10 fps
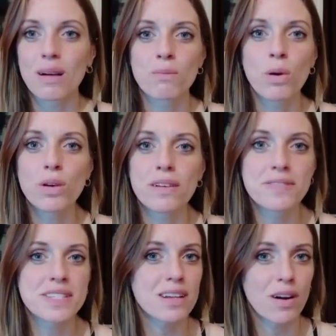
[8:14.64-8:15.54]
the
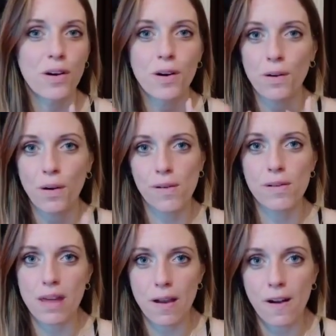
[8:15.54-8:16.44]
motives are
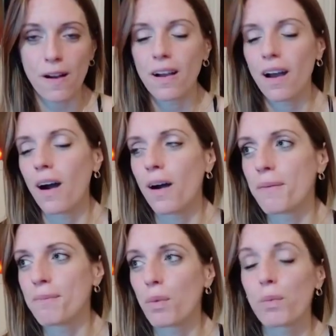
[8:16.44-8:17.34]
all there.
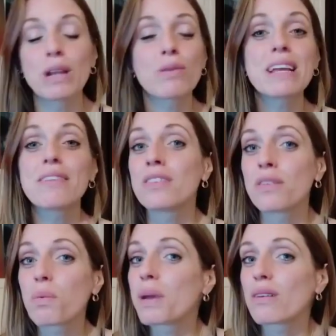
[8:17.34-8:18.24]
We don't even
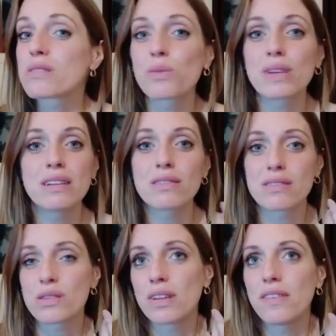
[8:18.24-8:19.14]

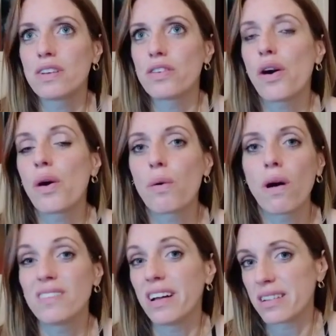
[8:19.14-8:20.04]
know
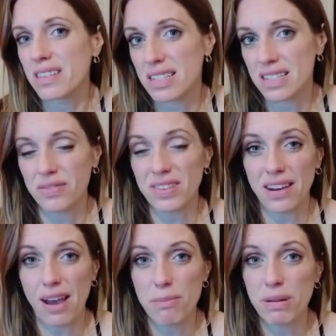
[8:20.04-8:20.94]
a lot of the stuff
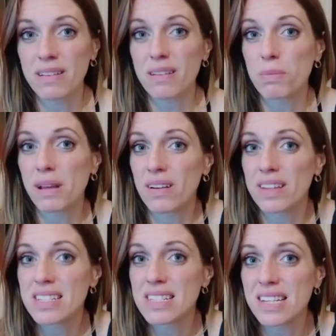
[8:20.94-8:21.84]
that happened
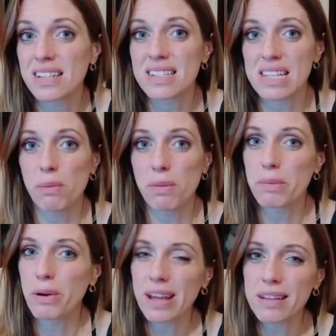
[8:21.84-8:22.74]
behind the scenes, how
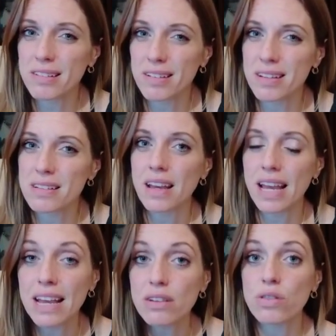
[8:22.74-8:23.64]
people
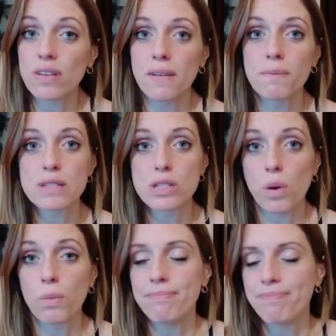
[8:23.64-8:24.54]
handled it. So